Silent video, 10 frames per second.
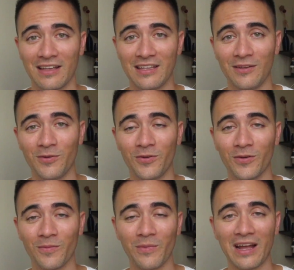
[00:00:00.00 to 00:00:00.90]

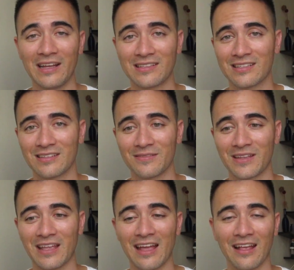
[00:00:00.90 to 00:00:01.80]
you might
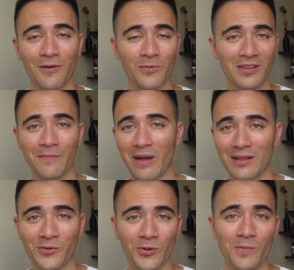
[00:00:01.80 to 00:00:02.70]
get a really
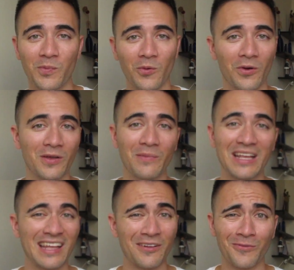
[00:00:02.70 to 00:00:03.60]
bad group or you
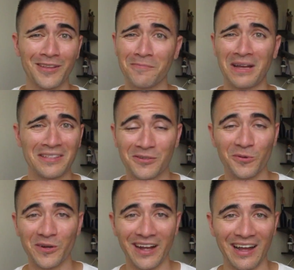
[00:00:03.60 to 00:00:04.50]
might get a really bad
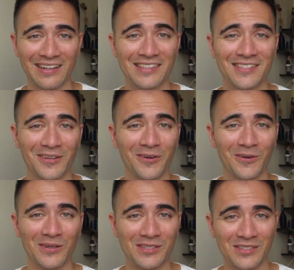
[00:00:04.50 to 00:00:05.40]
tour guide.
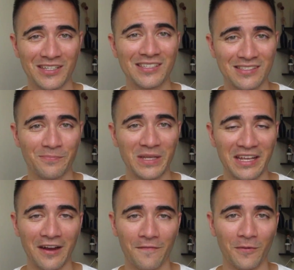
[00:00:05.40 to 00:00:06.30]
So just be
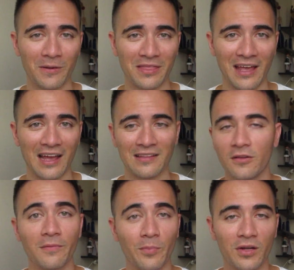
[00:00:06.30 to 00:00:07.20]
careful with that. You
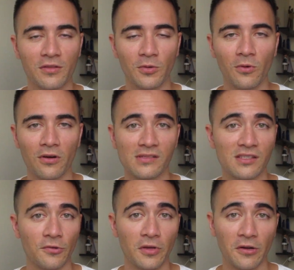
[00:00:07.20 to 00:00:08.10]
can book tours
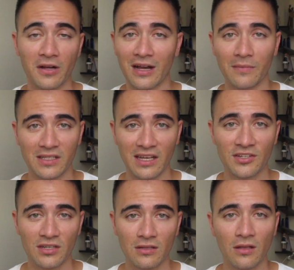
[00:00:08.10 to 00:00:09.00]
through your
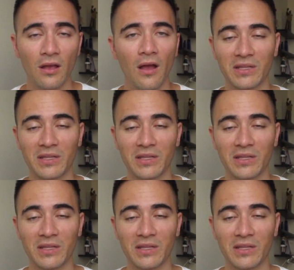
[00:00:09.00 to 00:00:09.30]
accommodation,